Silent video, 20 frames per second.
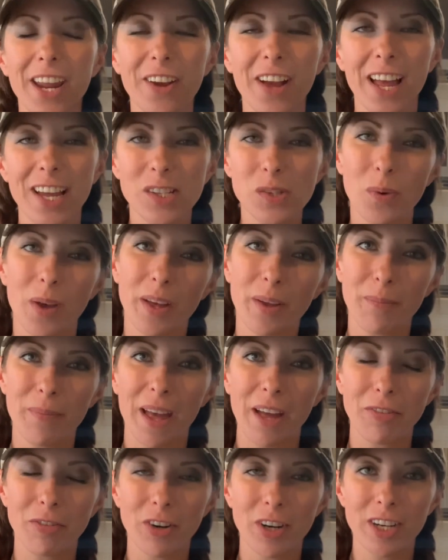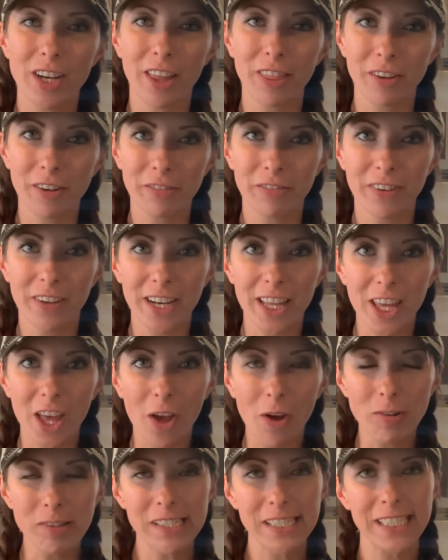guys, welcome back for another
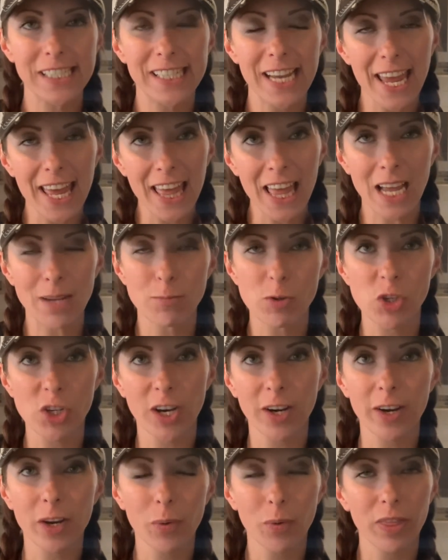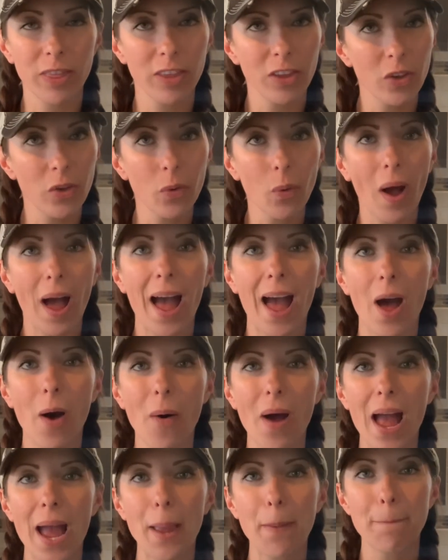video. Today I'm sharing with you
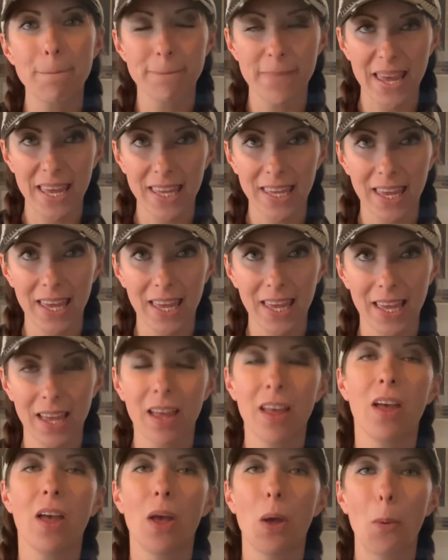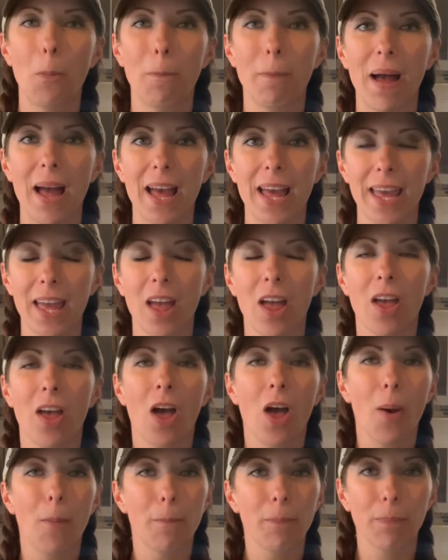how I'm making my
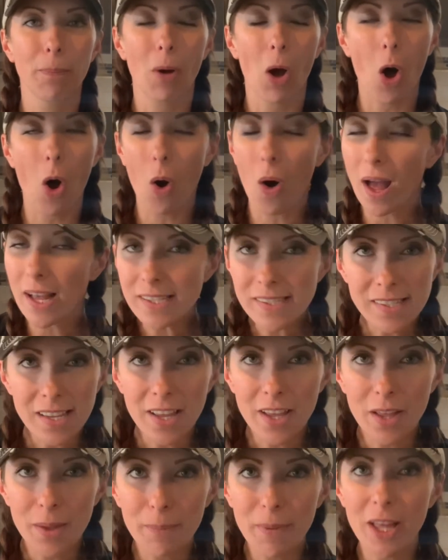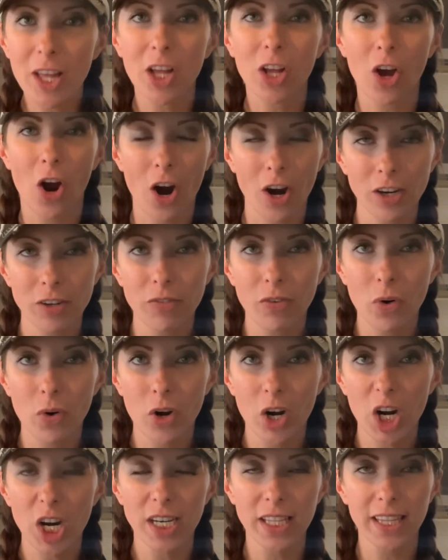awesome
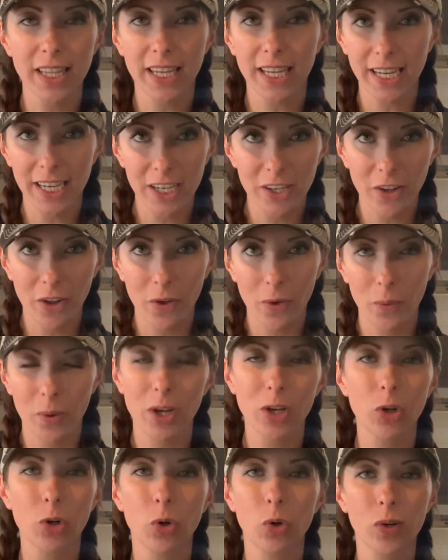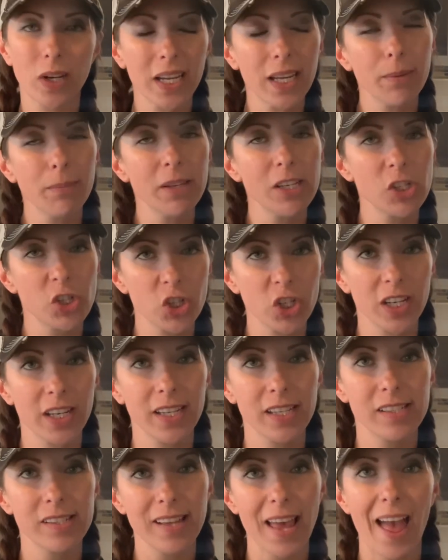carnivore keto cream
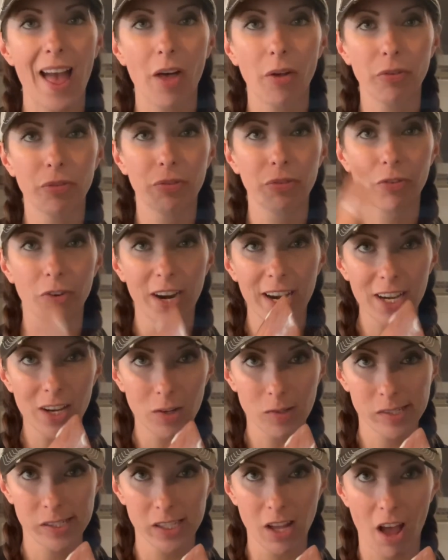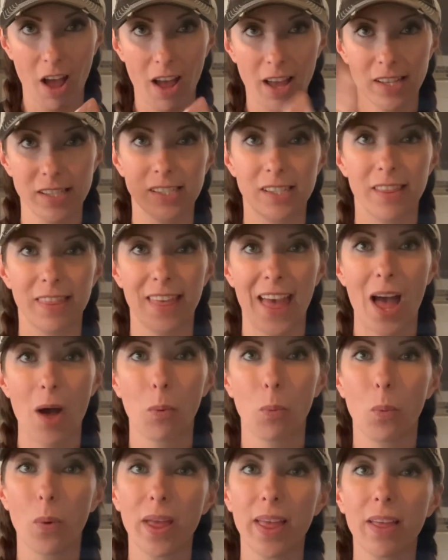cheese Alfredo sauce
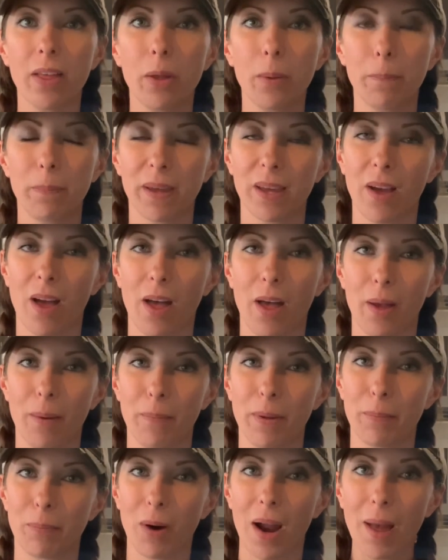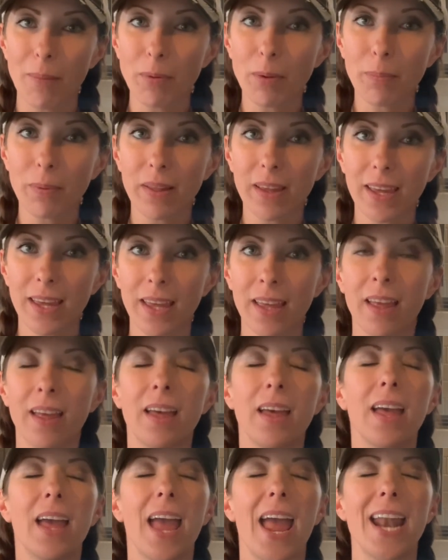that will become probably
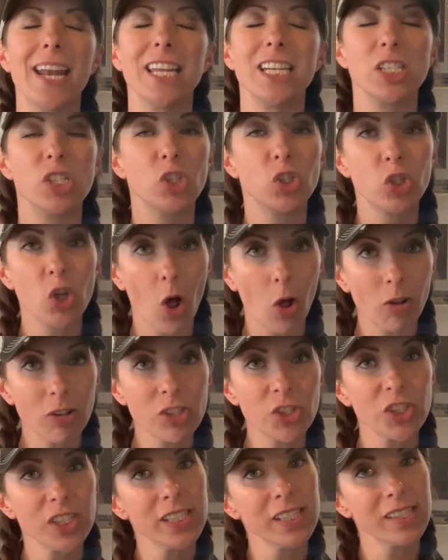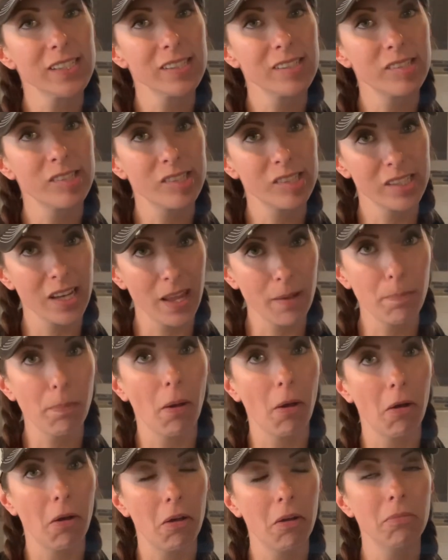an indulgent
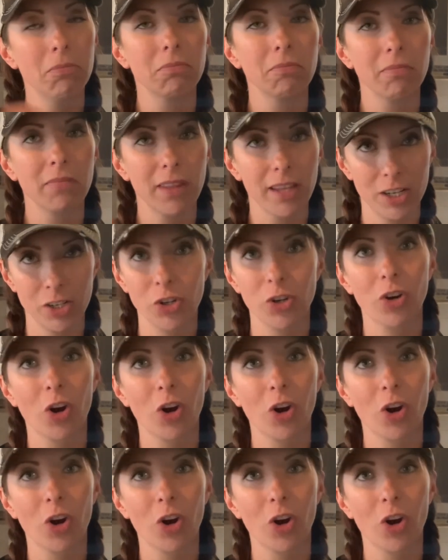staple in your